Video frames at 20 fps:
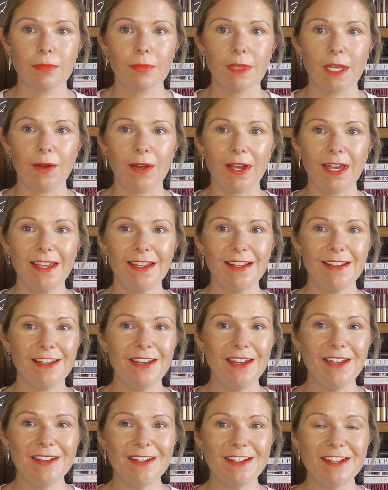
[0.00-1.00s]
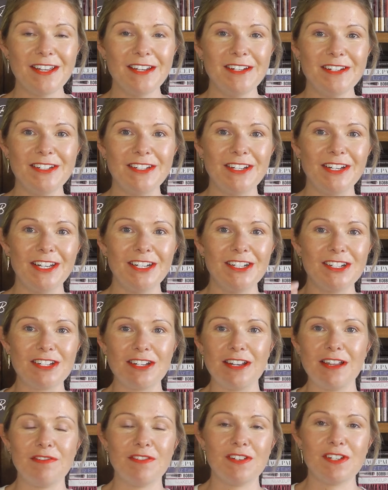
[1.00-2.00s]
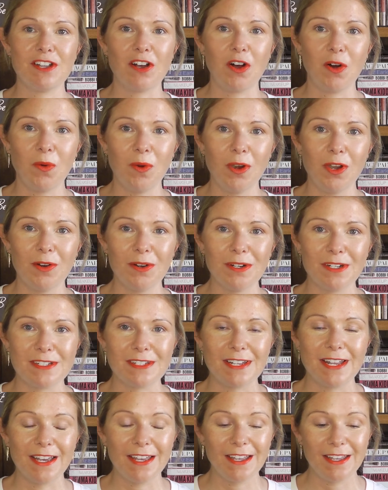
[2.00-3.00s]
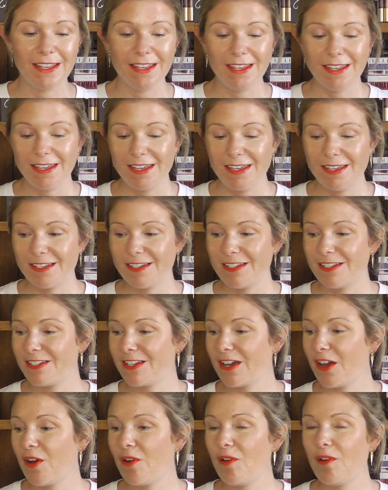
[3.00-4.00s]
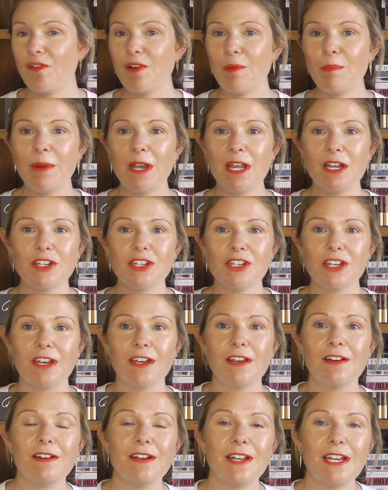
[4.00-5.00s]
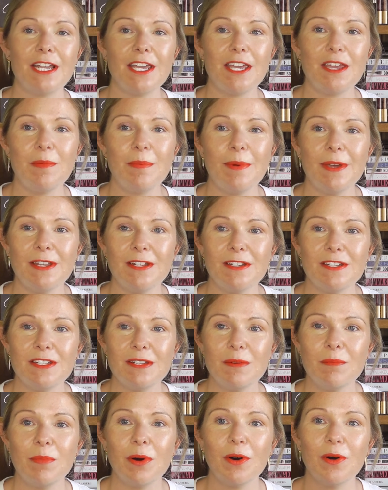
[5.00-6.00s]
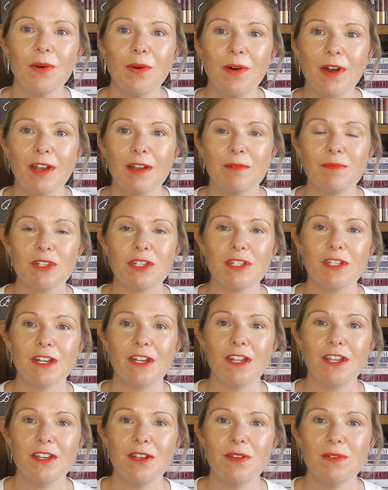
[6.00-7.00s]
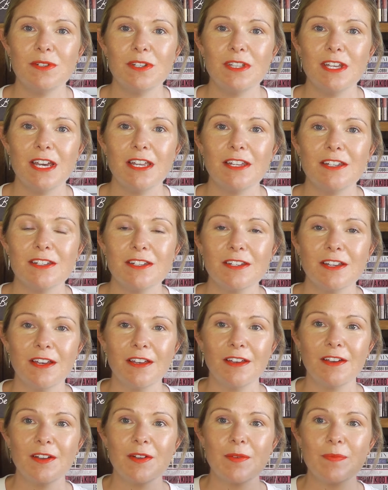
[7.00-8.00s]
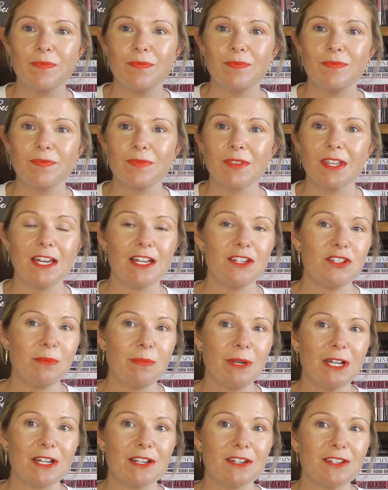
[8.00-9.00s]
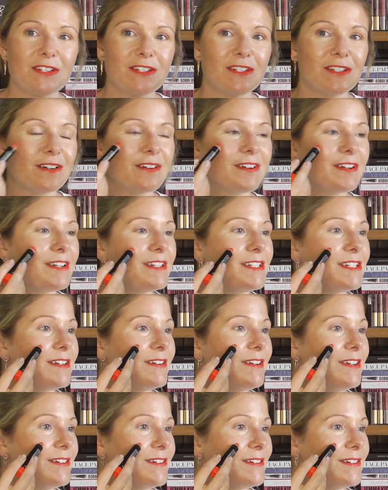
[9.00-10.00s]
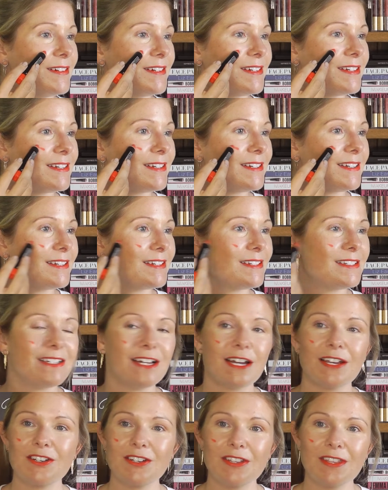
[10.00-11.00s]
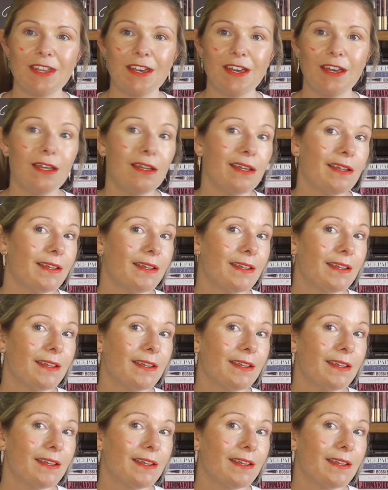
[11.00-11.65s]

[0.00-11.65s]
Okay, instantly just lifts the whole look, doesn't it? So for blusher, I'm going to keep it simple and I'm just going to use this as your blush. So I'm going to do a little dash there